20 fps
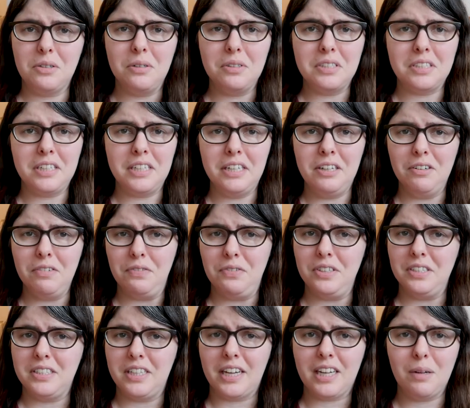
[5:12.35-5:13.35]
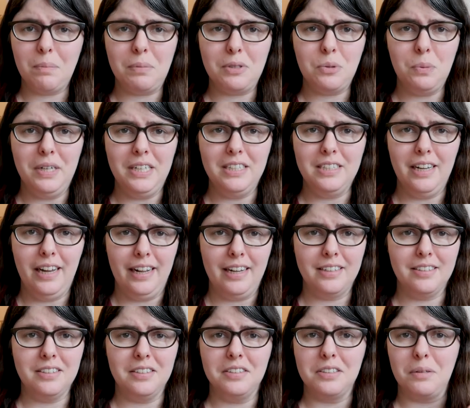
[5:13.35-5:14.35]
So I was sitting here for a second between
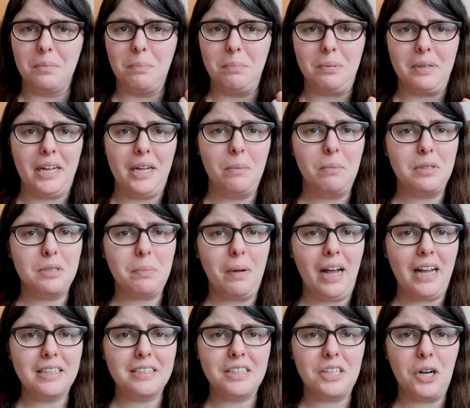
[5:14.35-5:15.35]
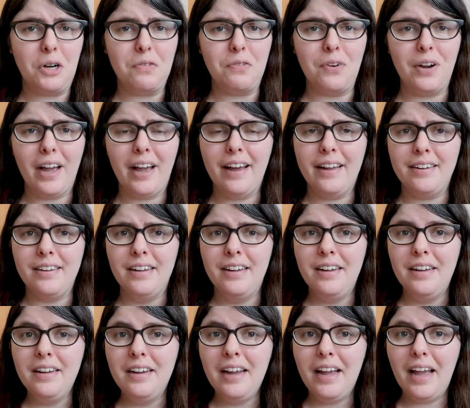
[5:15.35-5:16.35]
takes because a plane was passing overhead
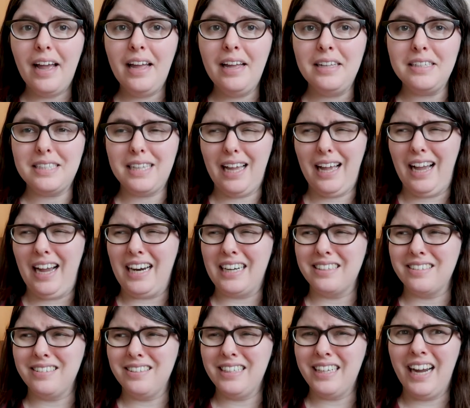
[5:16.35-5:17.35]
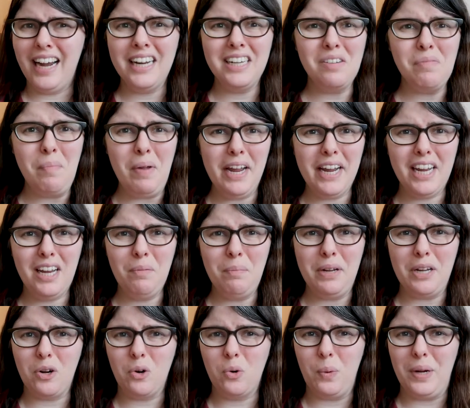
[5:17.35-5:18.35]
and it's actually kind of making
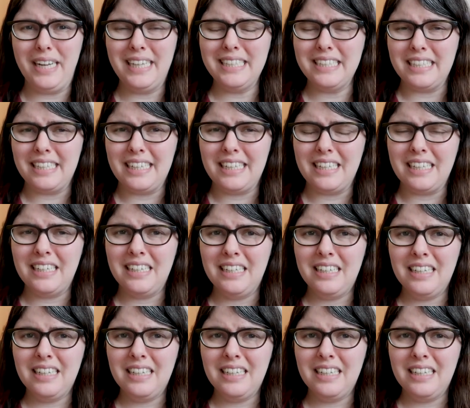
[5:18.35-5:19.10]
me queasy.